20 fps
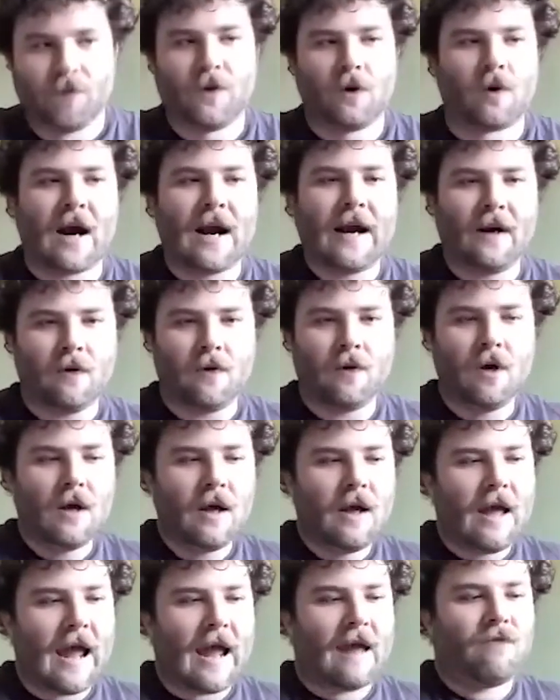Right?
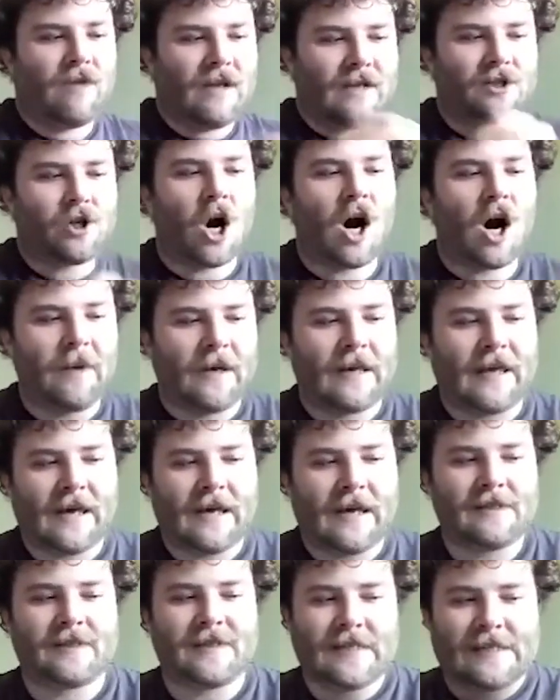And the topic
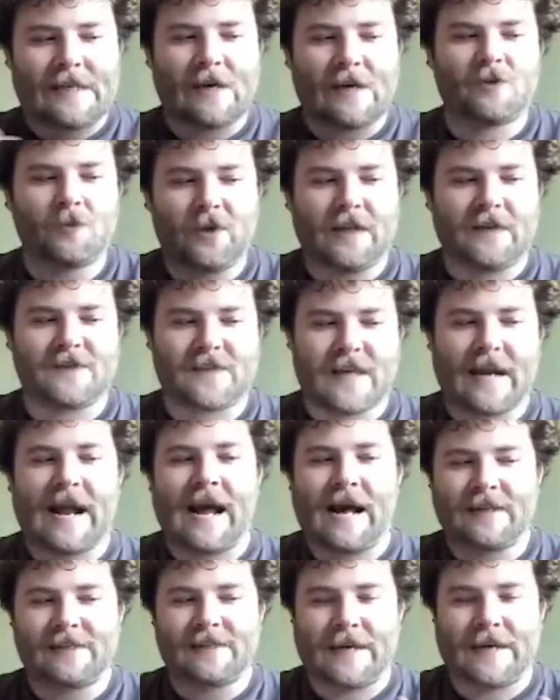is, this House believes that
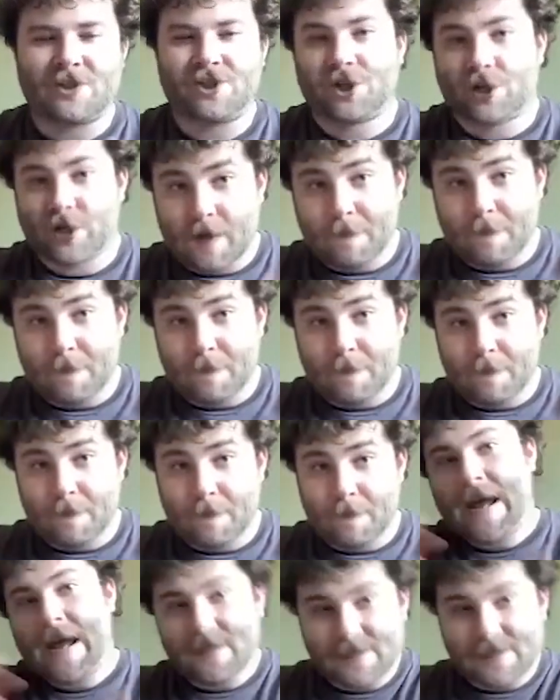ASEAN should
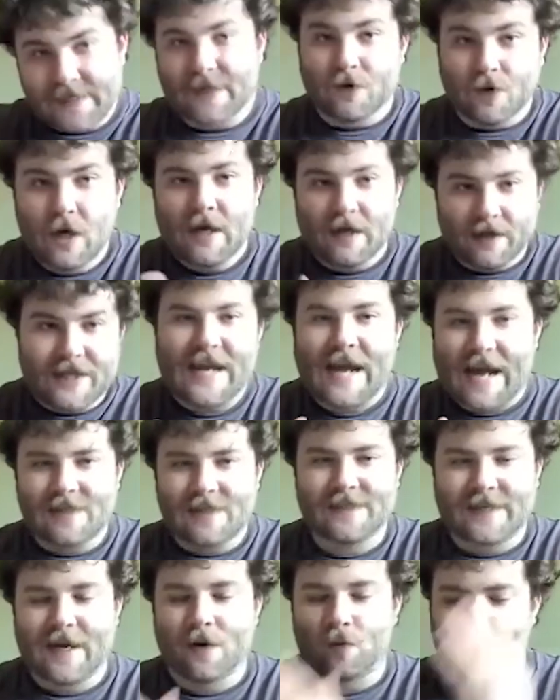abandon the
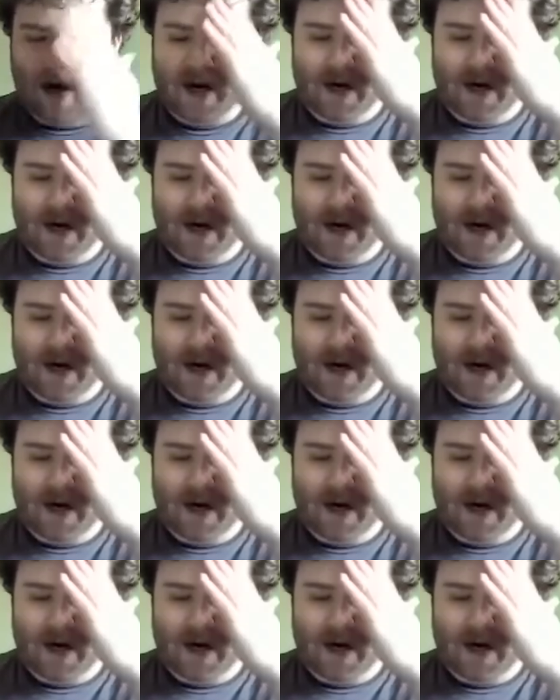ASEAN way.